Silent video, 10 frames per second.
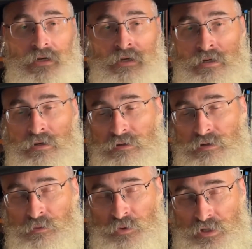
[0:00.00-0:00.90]

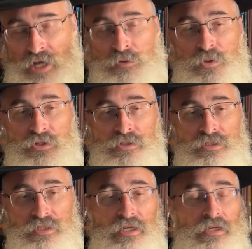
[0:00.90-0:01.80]
We'll talk about what you're going to
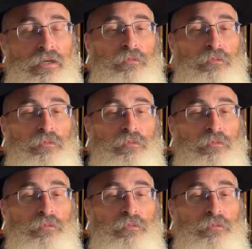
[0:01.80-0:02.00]
say,